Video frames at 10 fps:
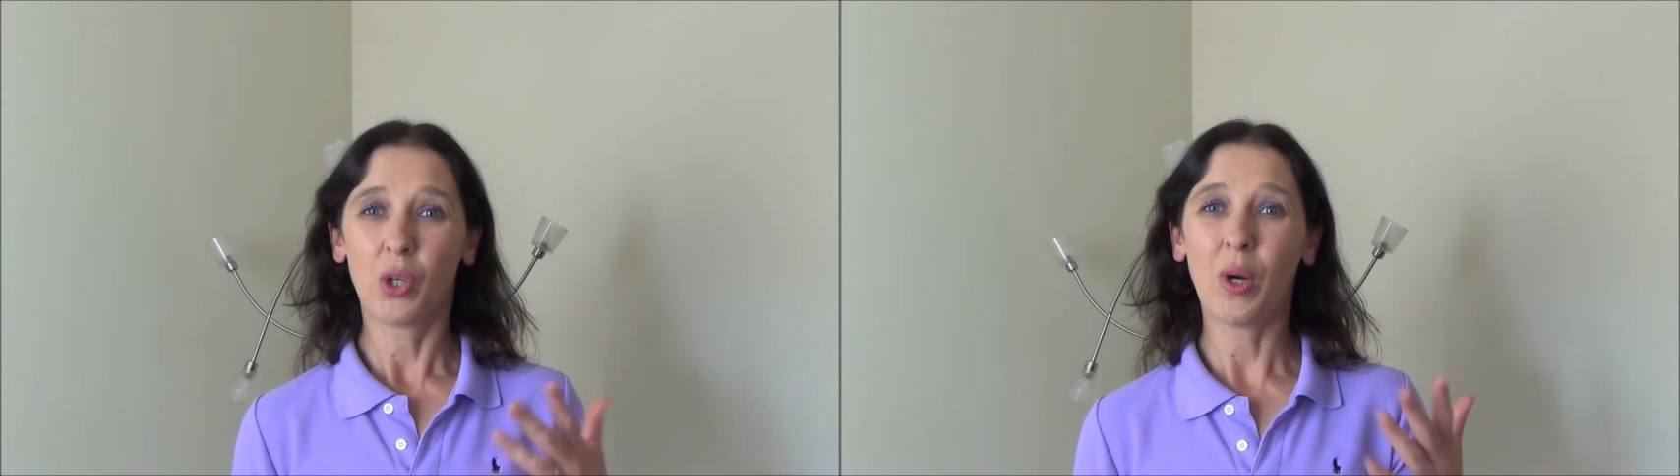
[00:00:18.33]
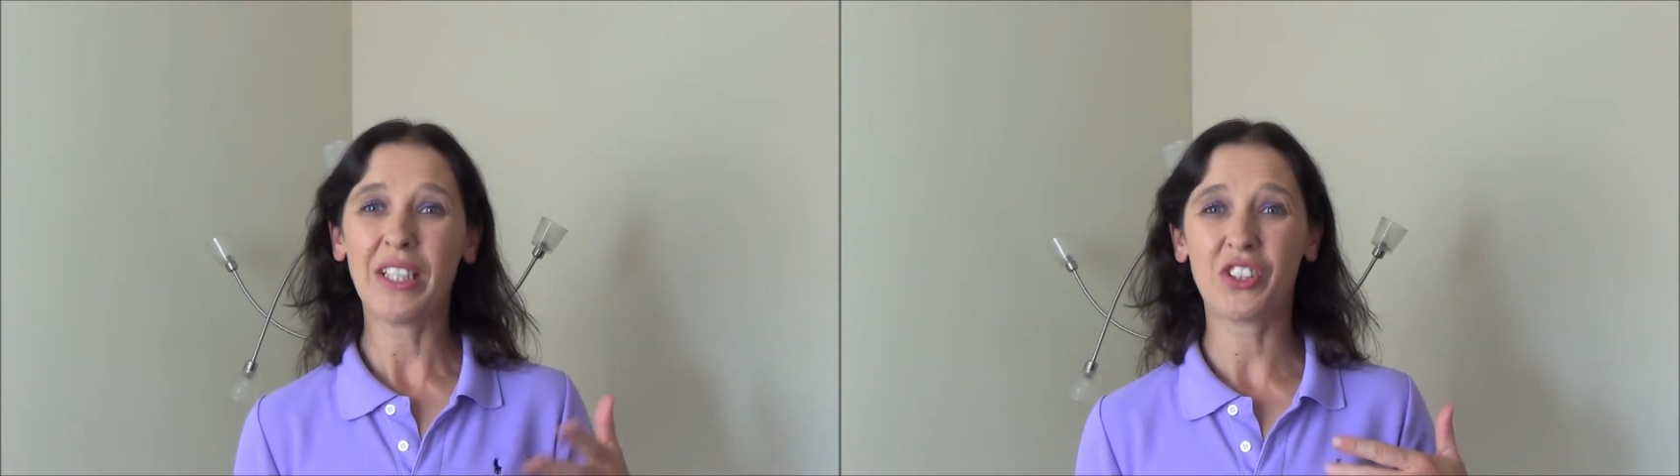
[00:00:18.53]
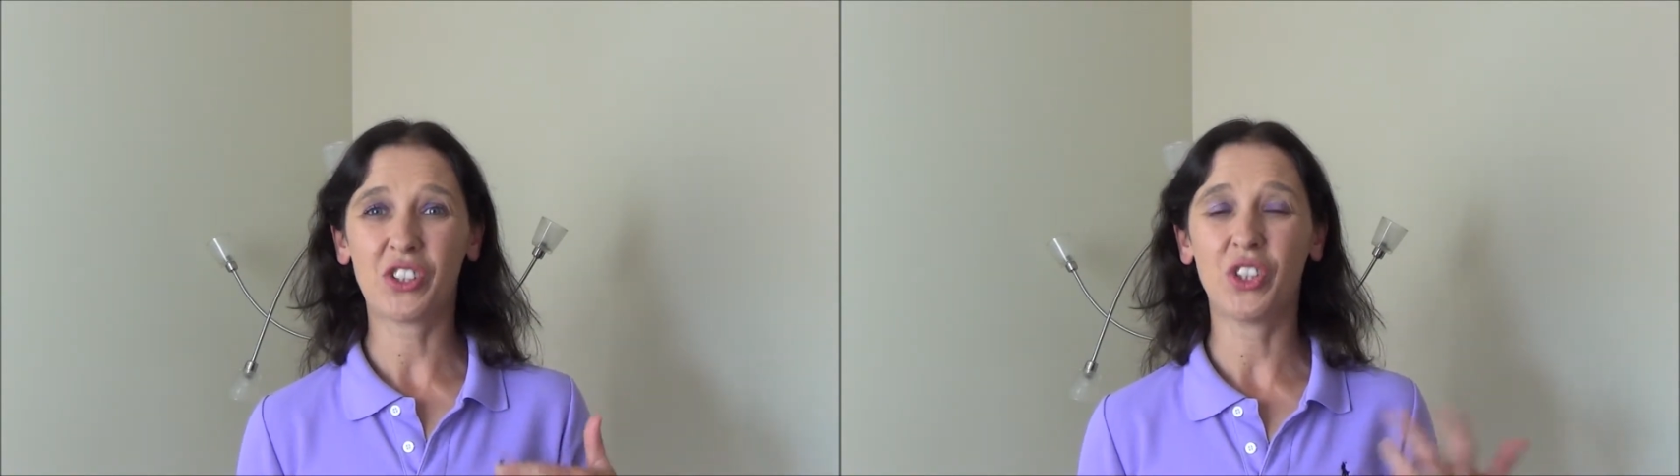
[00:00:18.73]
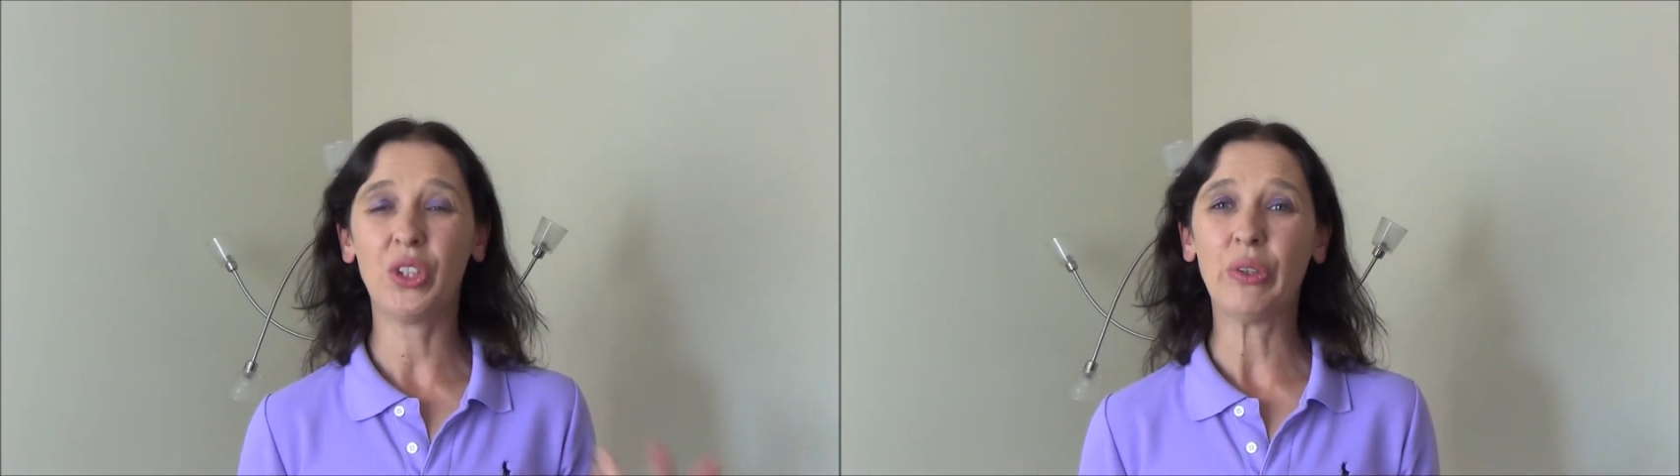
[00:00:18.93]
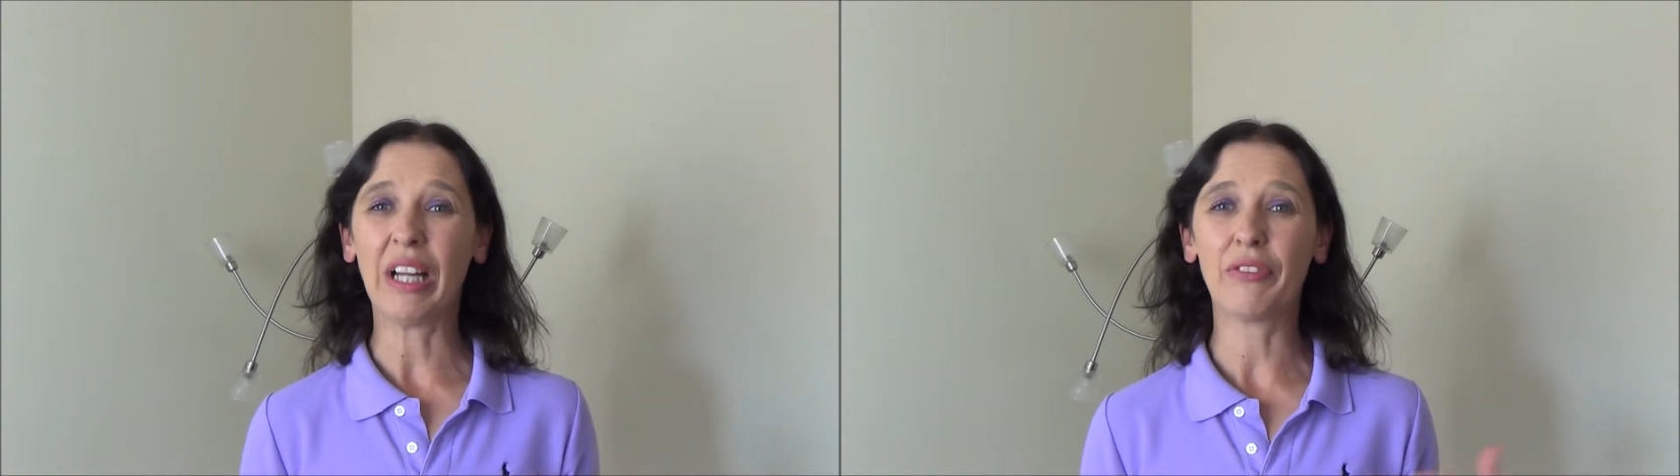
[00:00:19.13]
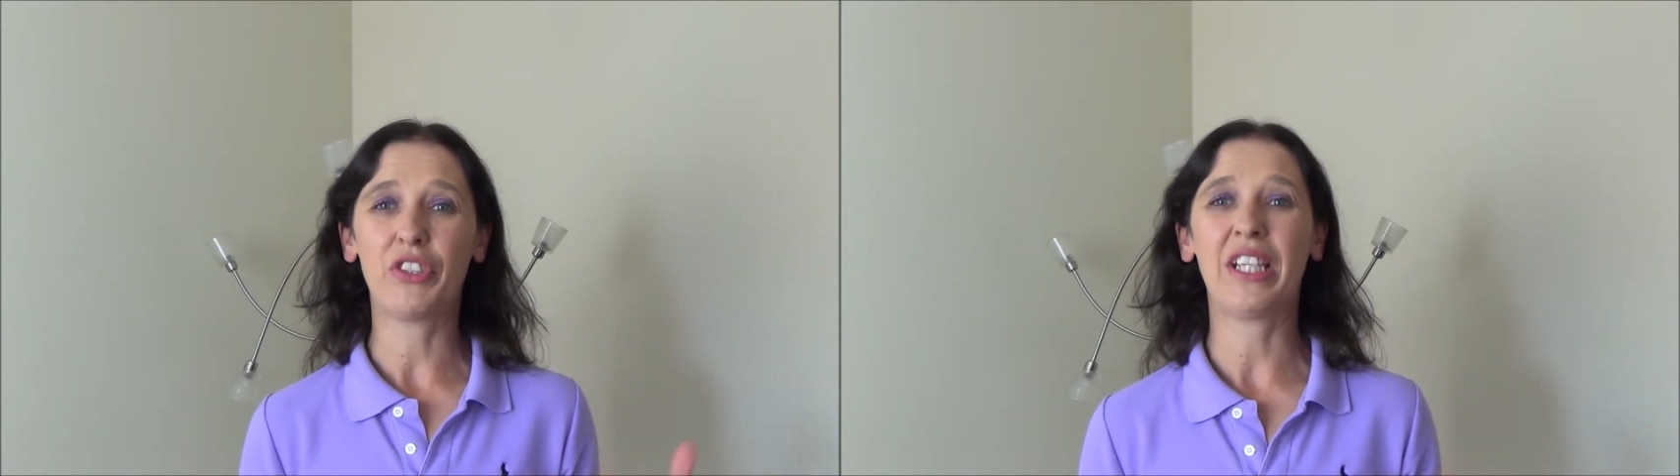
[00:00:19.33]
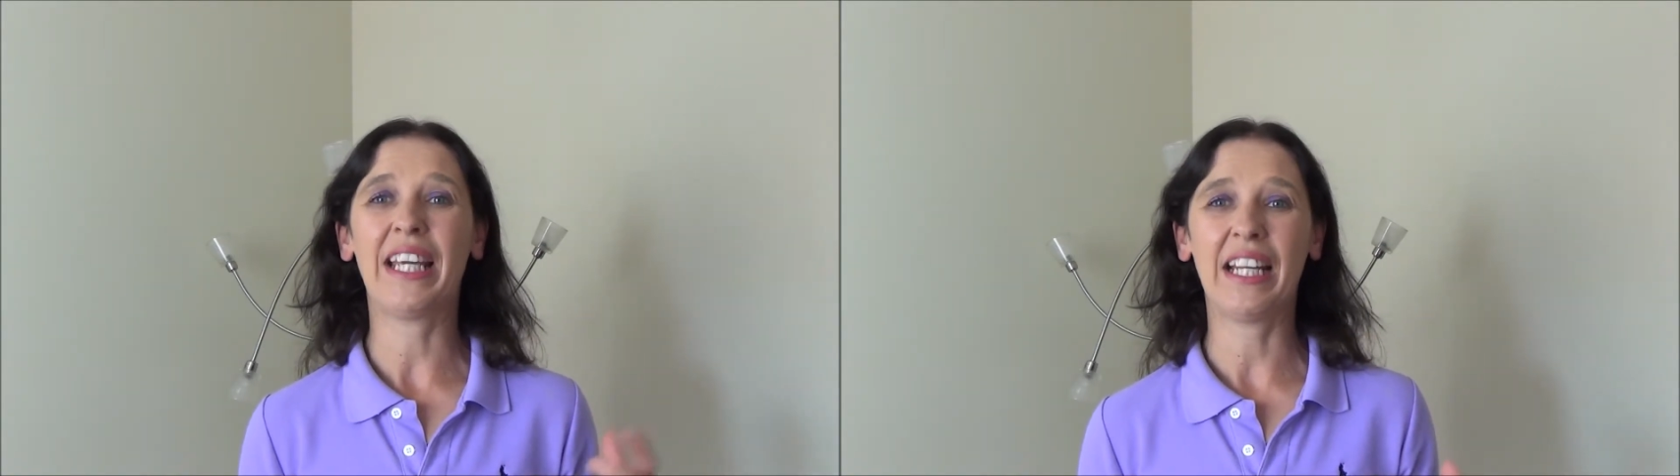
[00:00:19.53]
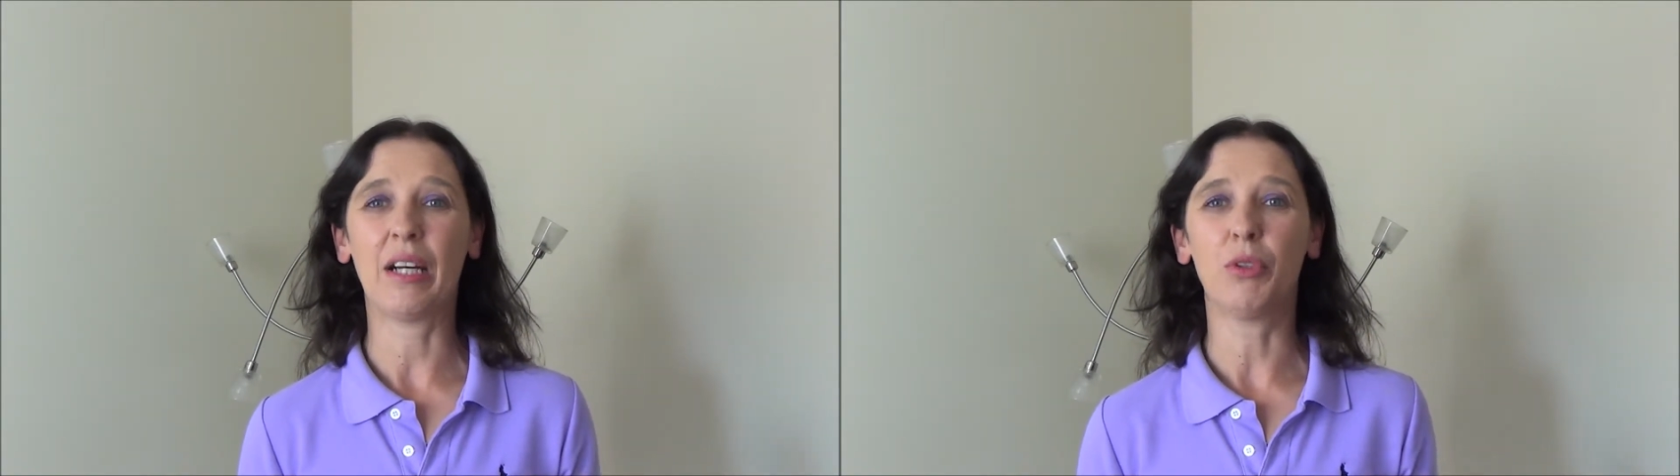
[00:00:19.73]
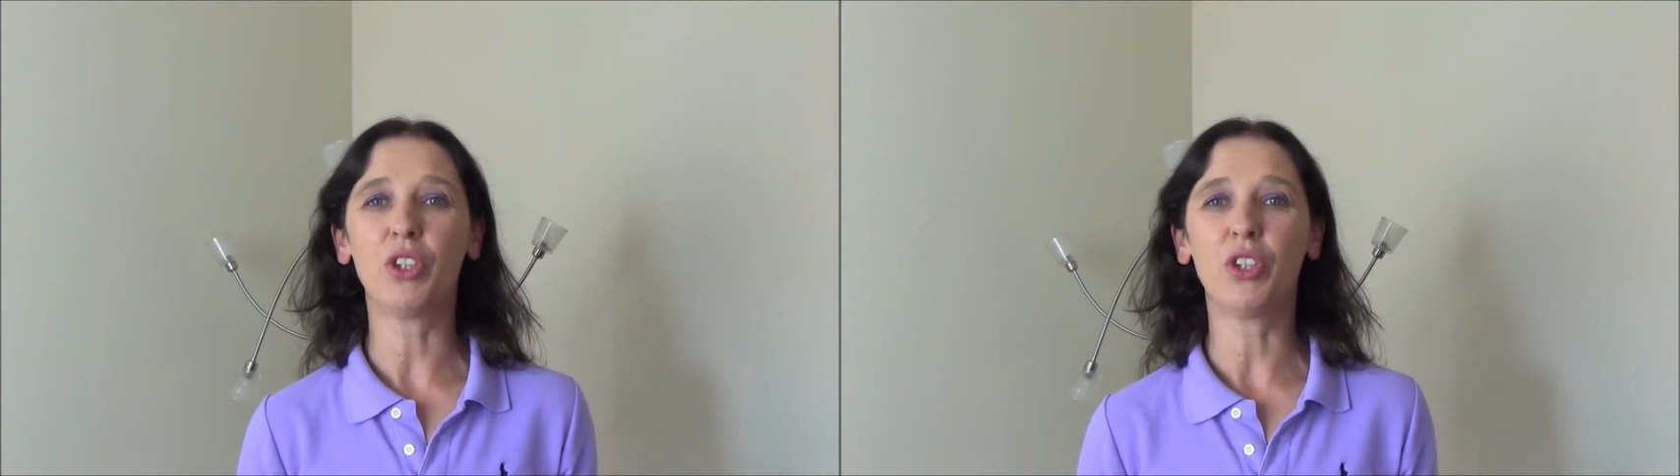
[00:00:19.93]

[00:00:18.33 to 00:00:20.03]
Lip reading: quite soon after you get up,